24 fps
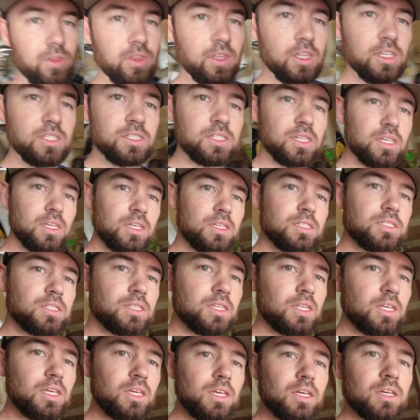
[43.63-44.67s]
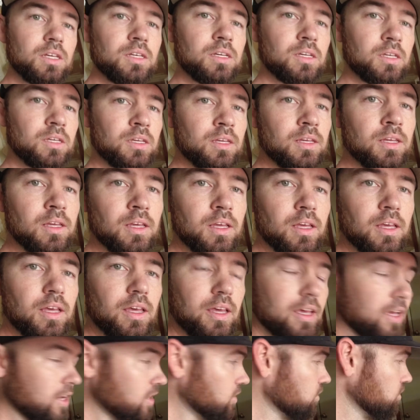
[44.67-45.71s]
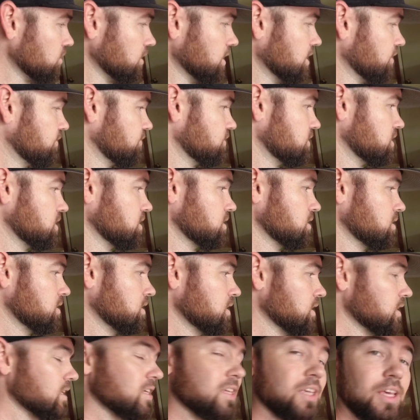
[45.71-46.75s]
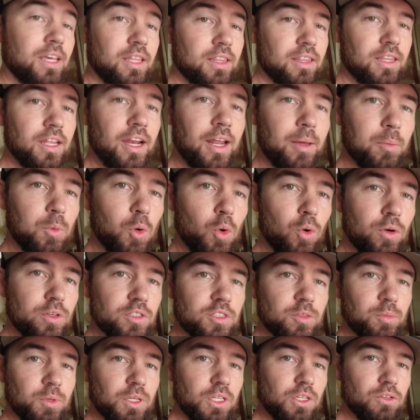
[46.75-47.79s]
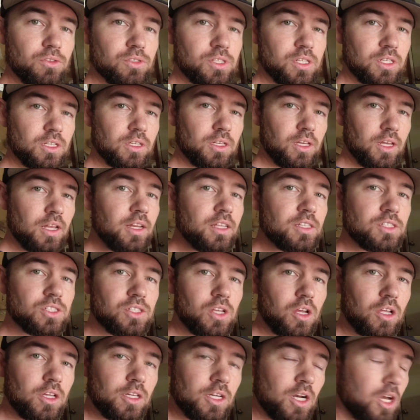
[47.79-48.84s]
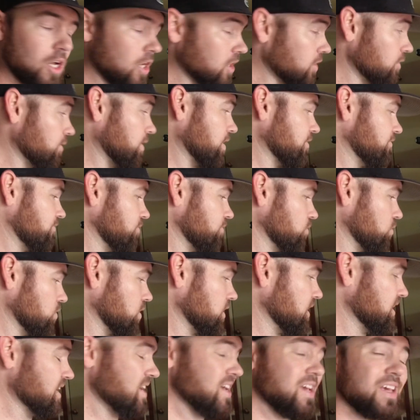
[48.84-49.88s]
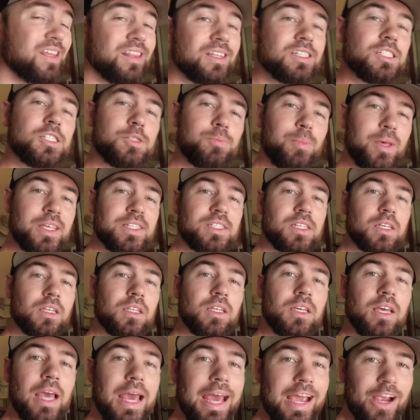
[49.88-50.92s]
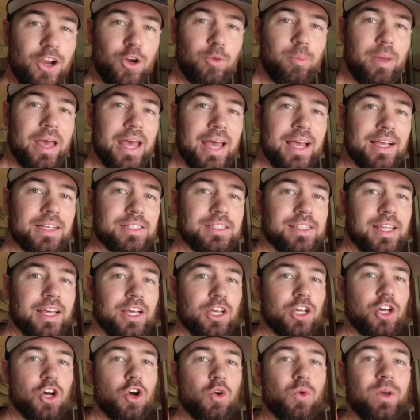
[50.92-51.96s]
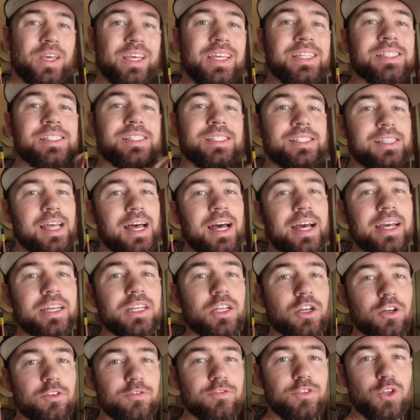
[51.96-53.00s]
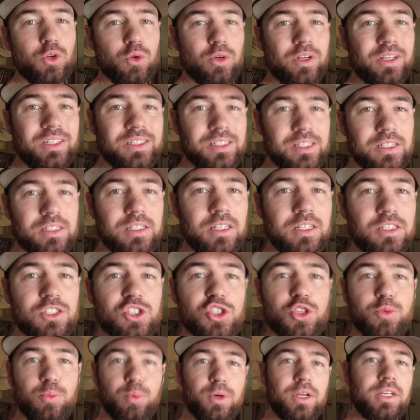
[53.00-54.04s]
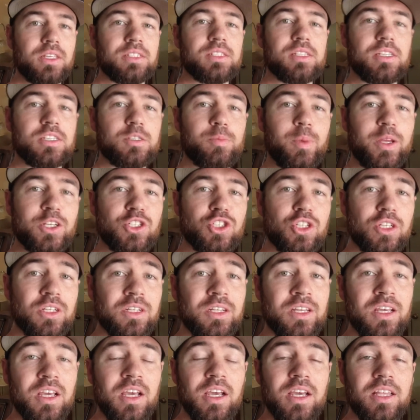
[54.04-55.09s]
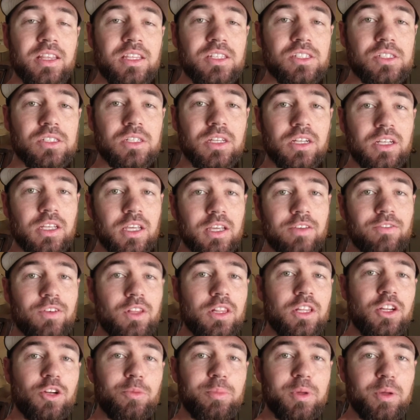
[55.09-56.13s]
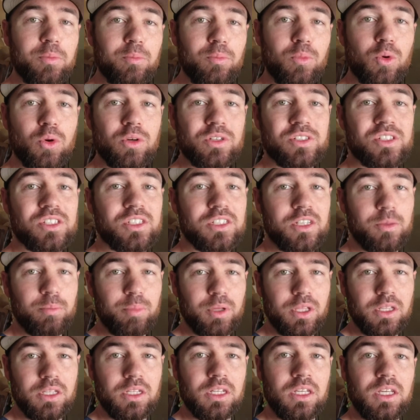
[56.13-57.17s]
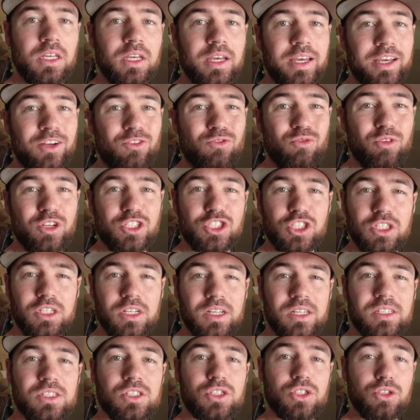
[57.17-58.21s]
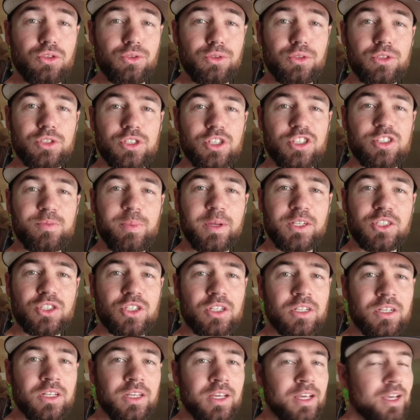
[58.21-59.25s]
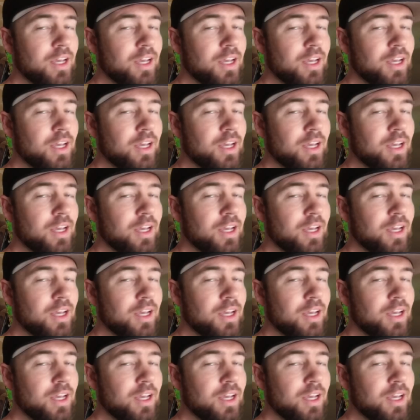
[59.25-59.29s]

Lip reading: this is the airlift kit that I'm going to be using and installing on the RAV4. This is basically airbags that go inside of your existing spring suspension. This is going to give a little bit more stability and rigidness to your suspension.